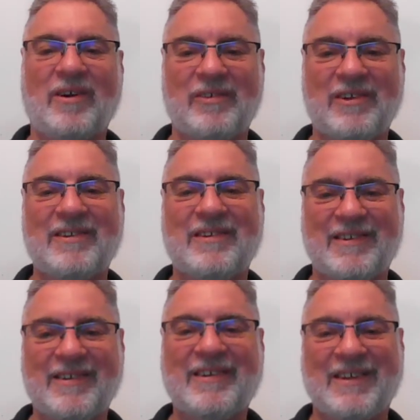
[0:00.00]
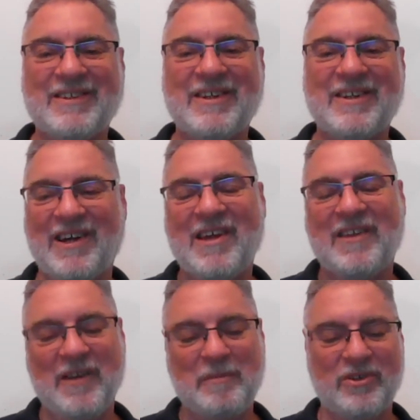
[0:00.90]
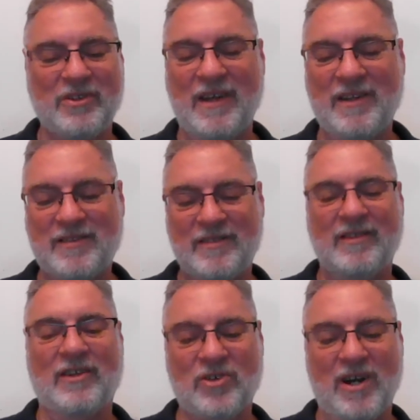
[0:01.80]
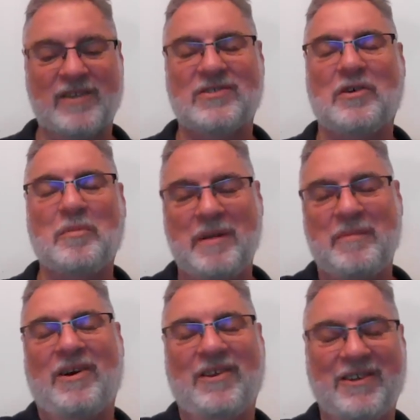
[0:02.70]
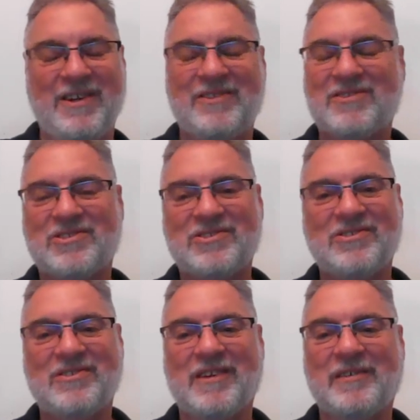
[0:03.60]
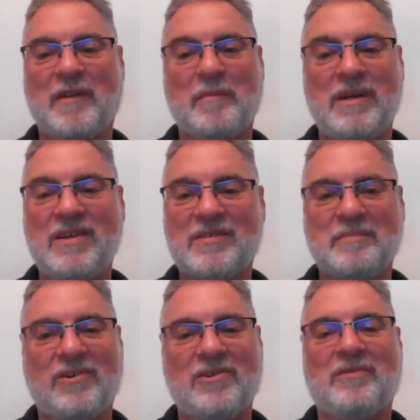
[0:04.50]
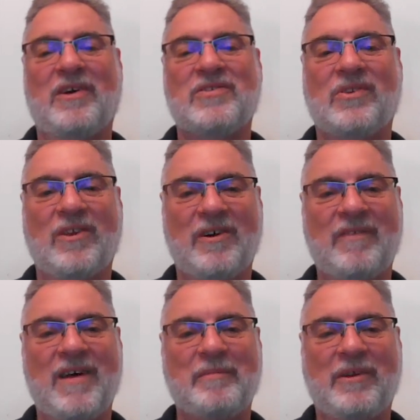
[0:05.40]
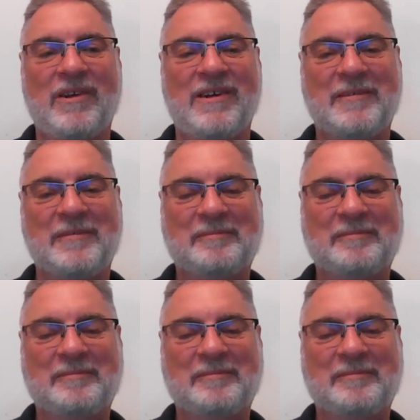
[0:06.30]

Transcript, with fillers: Oh, I love it. Yep. Yeah, they attract so many pollinators too. The bees and butterflies love that plant.